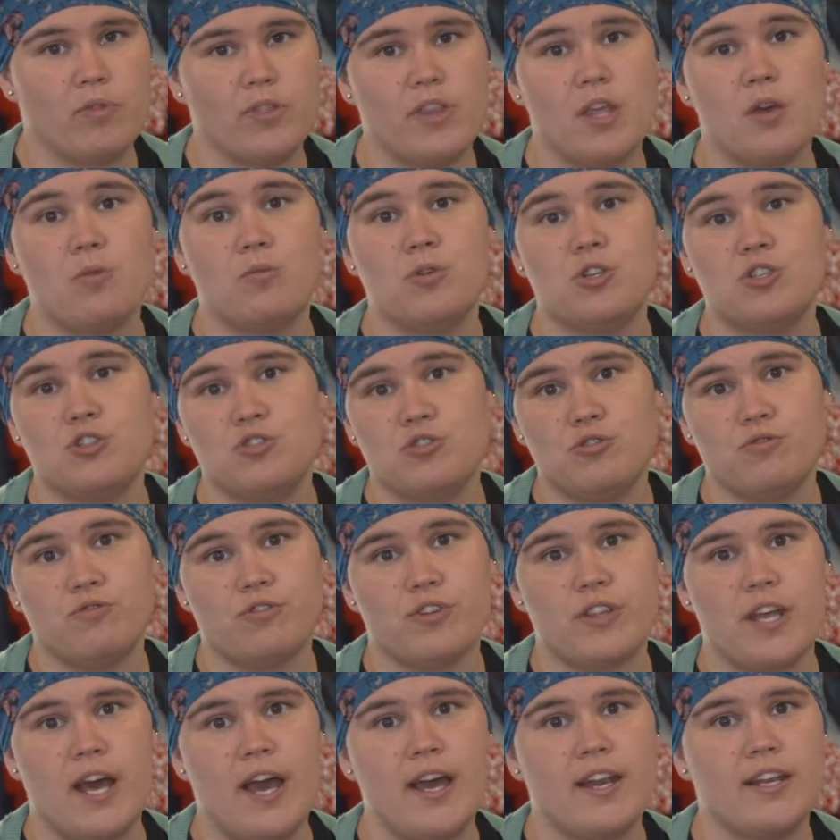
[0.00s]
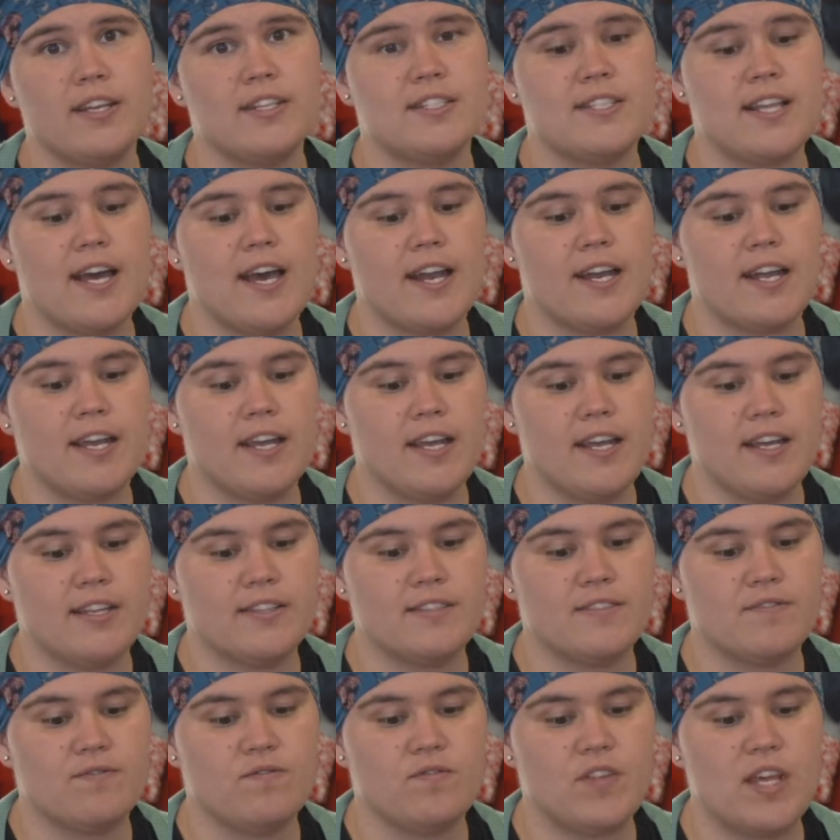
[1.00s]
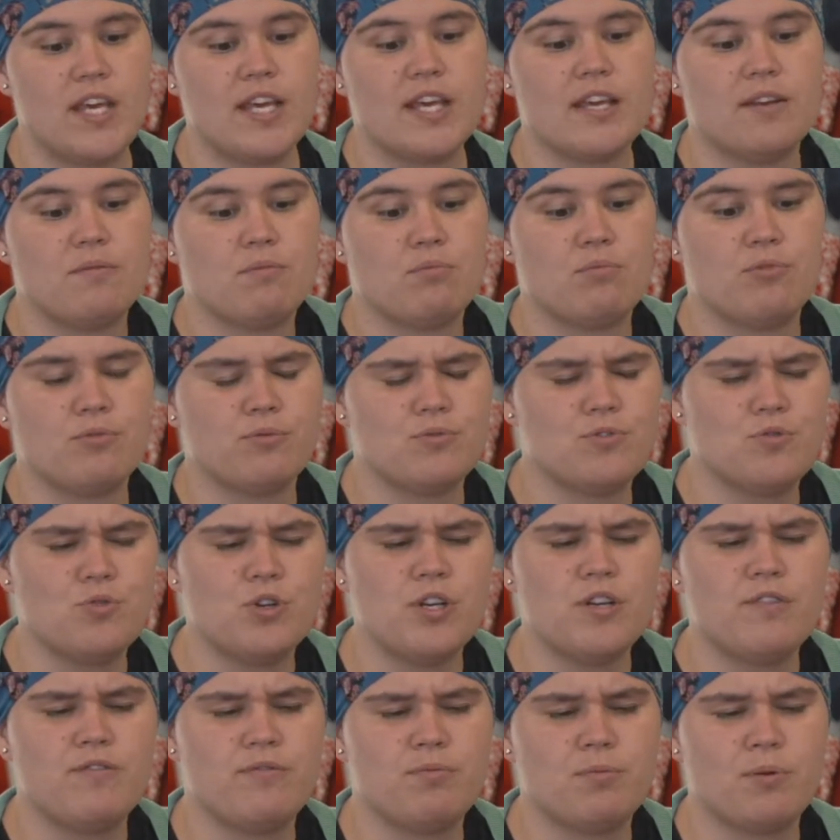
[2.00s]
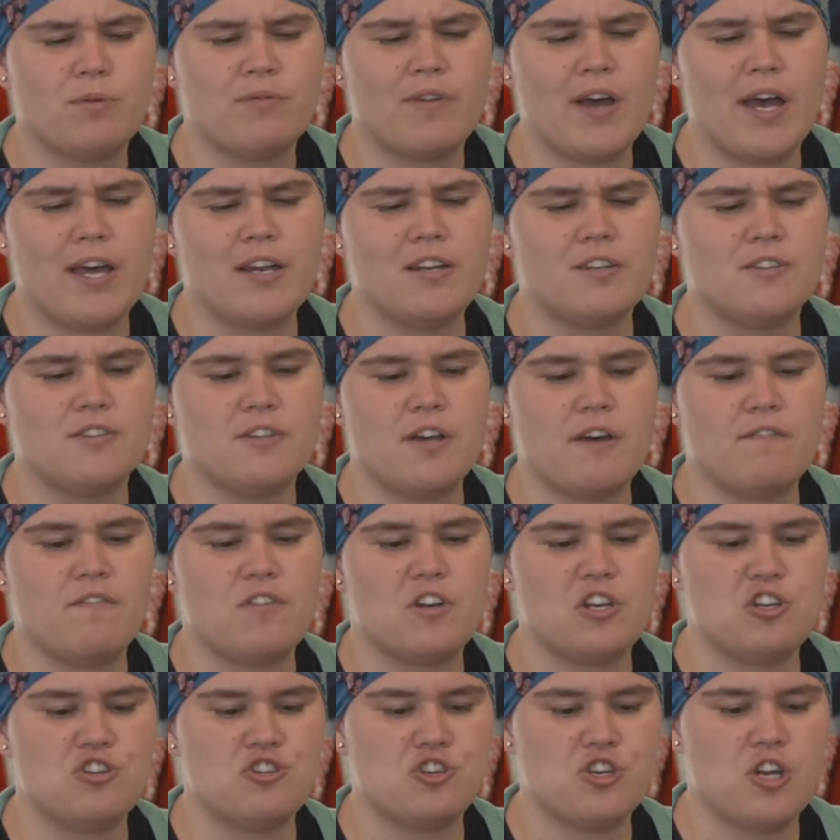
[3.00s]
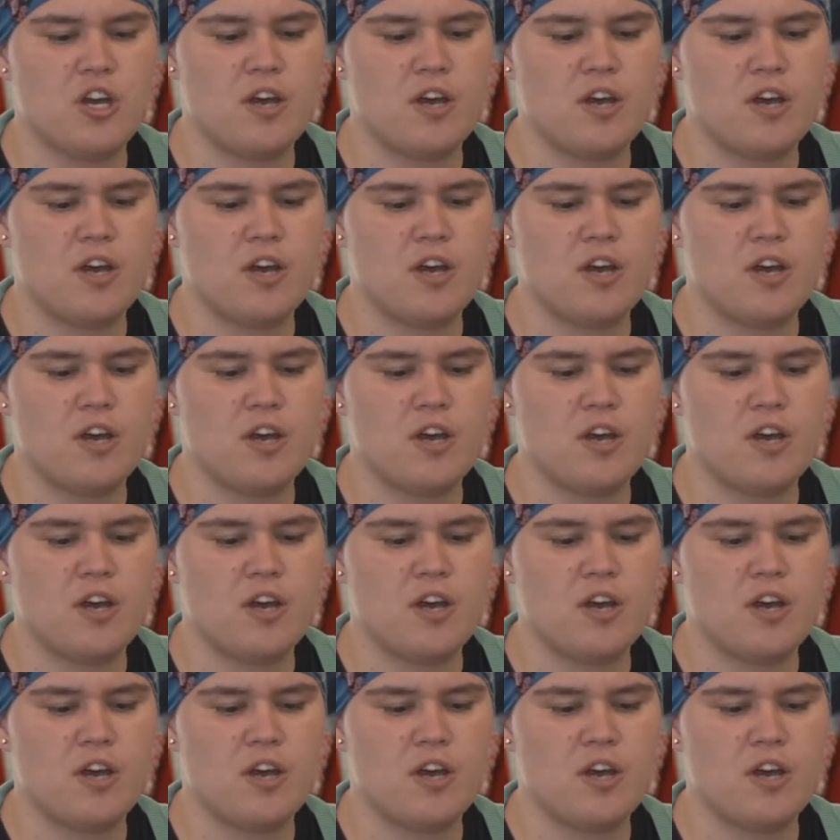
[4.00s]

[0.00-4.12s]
they would do for that is that they can sort of provide a definition